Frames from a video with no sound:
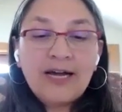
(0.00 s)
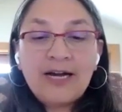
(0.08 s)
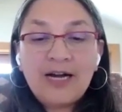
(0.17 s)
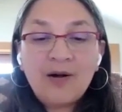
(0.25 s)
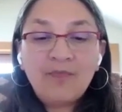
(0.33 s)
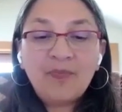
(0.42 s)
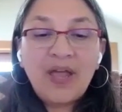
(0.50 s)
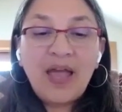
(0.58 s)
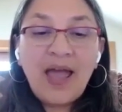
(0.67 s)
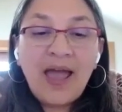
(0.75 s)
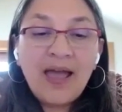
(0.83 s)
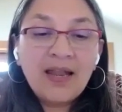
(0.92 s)
And
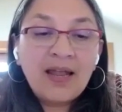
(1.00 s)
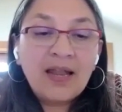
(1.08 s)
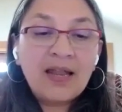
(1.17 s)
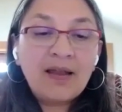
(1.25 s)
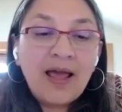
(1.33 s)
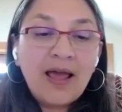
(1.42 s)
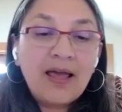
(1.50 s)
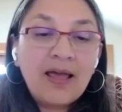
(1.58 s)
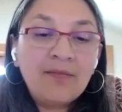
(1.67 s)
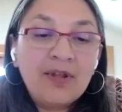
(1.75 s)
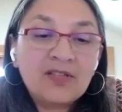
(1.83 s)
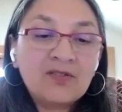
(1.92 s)

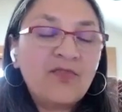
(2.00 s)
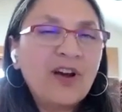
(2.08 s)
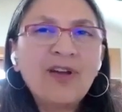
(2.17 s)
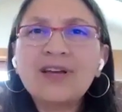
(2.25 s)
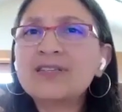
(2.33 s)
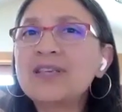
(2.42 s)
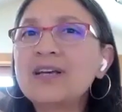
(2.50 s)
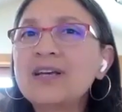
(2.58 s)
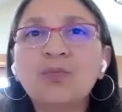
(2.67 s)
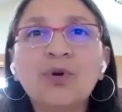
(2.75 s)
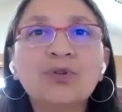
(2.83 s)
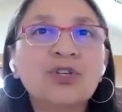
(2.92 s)
it's very
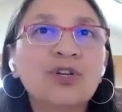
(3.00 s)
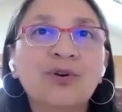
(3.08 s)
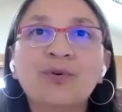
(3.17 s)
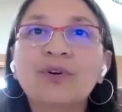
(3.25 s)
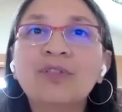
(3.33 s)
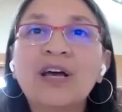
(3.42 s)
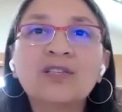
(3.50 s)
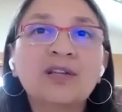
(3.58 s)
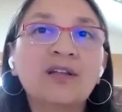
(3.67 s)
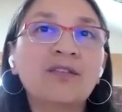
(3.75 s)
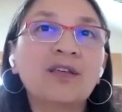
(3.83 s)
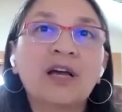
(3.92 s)
accessible too. That's
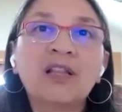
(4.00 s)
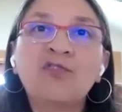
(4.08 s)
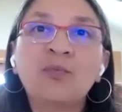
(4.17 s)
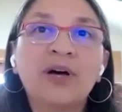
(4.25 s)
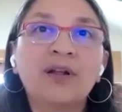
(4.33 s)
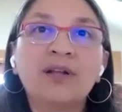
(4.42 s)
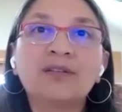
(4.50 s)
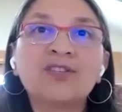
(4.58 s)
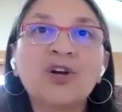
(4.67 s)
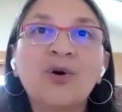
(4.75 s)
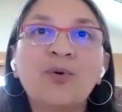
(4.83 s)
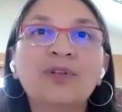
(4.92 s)
another thing I love about it.
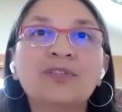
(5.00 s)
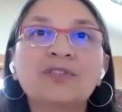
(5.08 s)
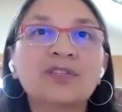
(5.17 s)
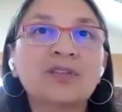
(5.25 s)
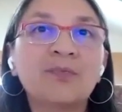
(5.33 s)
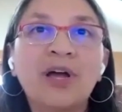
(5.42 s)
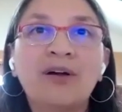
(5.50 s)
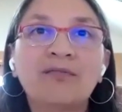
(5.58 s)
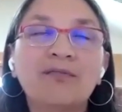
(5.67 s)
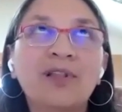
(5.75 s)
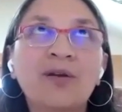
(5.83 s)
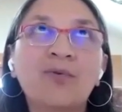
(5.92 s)
So it's just about,
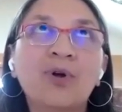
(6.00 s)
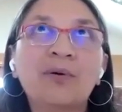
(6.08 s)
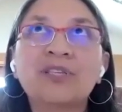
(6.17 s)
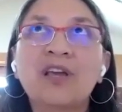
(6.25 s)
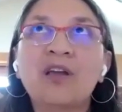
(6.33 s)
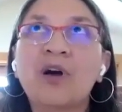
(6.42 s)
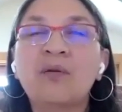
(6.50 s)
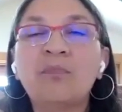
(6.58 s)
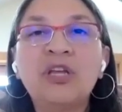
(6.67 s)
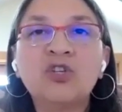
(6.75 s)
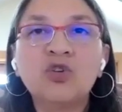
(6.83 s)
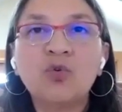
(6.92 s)
like what I was saying about it
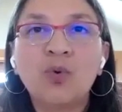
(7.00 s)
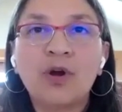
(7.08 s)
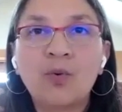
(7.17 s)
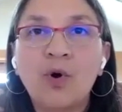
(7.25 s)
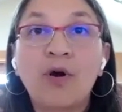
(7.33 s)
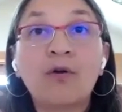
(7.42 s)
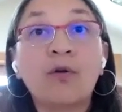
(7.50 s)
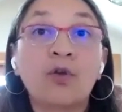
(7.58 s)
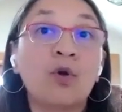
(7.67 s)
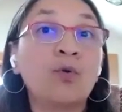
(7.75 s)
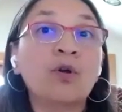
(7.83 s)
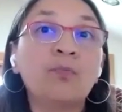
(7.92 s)
meets you where you are, or
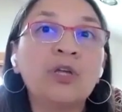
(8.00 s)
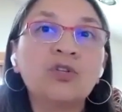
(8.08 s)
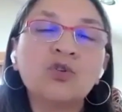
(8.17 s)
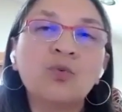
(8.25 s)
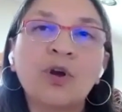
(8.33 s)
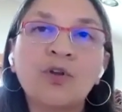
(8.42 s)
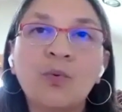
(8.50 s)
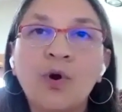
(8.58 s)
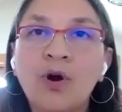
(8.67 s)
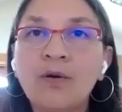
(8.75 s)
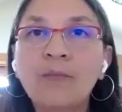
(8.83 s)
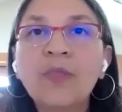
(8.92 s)
yoga meets you where you
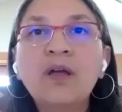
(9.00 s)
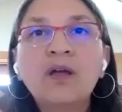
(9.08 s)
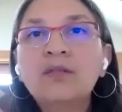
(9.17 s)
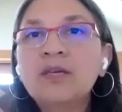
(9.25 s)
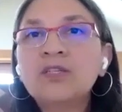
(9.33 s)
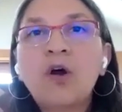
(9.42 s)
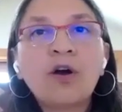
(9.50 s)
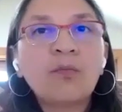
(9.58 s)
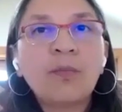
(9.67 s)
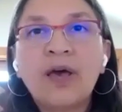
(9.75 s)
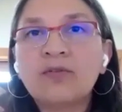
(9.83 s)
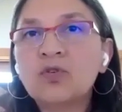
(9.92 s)
are. These
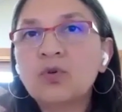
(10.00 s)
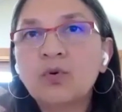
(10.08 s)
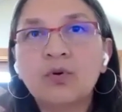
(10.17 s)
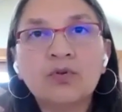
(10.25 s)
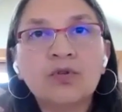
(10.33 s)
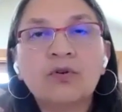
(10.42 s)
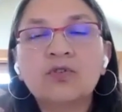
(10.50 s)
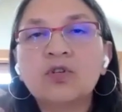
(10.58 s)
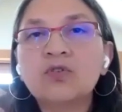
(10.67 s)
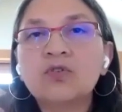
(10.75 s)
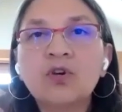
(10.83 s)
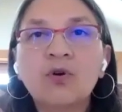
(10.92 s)
heart math tools are
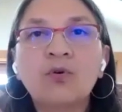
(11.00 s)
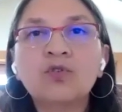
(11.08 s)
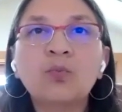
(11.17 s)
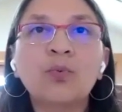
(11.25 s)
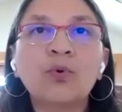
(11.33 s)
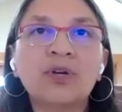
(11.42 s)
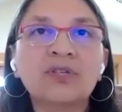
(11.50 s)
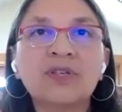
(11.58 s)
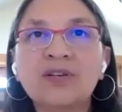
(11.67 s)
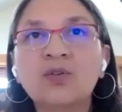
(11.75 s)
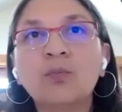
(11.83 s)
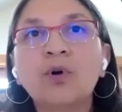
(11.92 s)
just so super
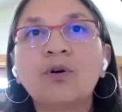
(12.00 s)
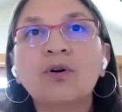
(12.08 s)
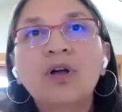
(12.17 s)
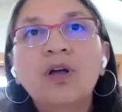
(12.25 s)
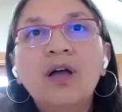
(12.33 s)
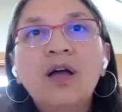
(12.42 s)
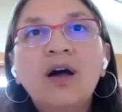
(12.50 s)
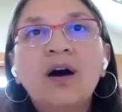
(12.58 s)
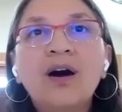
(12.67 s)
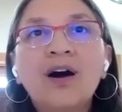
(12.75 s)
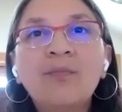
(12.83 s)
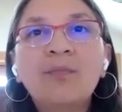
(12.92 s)
accessible,
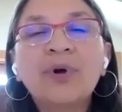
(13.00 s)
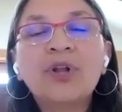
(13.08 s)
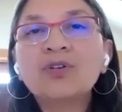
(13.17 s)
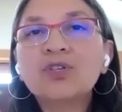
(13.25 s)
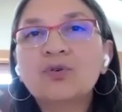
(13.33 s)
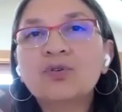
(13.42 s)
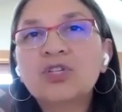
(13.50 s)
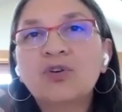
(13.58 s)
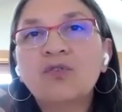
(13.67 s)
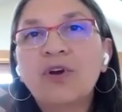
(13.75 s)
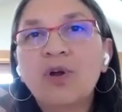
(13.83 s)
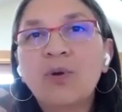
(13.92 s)
but also
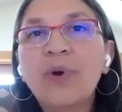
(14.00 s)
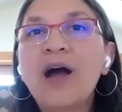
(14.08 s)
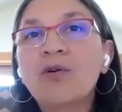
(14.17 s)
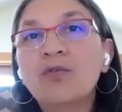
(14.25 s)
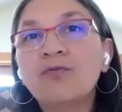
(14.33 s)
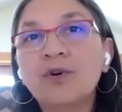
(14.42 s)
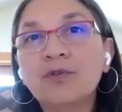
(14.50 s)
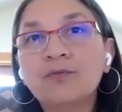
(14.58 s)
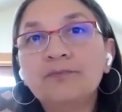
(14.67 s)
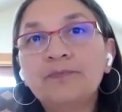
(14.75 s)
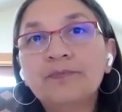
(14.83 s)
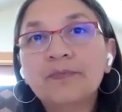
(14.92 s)
still very
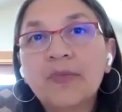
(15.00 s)
powerful,